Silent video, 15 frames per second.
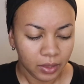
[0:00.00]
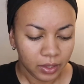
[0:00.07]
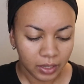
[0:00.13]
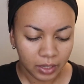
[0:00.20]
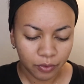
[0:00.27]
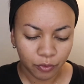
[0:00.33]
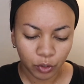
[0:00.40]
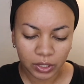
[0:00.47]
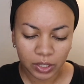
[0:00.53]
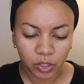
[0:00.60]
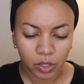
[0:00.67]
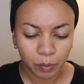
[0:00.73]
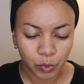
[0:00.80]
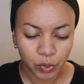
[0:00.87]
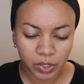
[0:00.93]
The
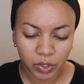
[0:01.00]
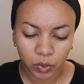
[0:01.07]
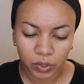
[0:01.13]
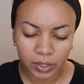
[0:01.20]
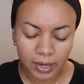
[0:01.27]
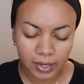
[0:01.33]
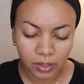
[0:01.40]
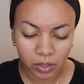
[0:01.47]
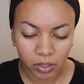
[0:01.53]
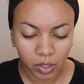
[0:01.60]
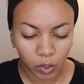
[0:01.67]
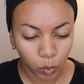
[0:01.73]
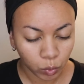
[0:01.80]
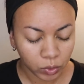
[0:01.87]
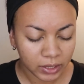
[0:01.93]
foundation I'm using today is a
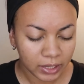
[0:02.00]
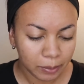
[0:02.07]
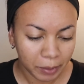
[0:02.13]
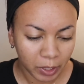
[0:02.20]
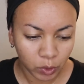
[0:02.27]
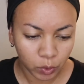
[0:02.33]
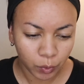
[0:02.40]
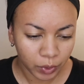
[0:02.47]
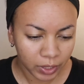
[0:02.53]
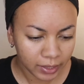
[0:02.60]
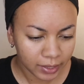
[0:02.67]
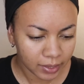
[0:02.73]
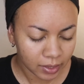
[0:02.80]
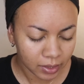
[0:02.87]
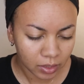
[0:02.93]
oldie but goodie.
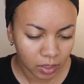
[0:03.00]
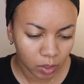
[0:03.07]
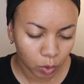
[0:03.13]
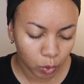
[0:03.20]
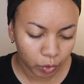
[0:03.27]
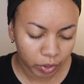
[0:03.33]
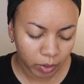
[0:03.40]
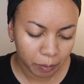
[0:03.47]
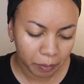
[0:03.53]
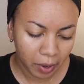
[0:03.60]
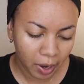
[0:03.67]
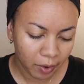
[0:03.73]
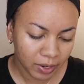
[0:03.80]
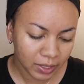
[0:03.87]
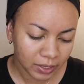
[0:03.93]
This is the L'Oreal
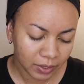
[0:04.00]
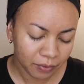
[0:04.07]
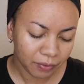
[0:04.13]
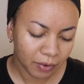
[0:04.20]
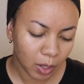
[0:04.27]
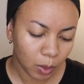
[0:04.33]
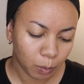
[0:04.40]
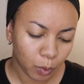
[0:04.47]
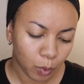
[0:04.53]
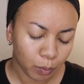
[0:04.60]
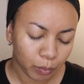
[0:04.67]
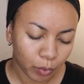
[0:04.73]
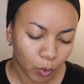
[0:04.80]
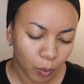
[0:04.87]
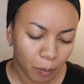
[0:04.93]
Paris Infallible Pro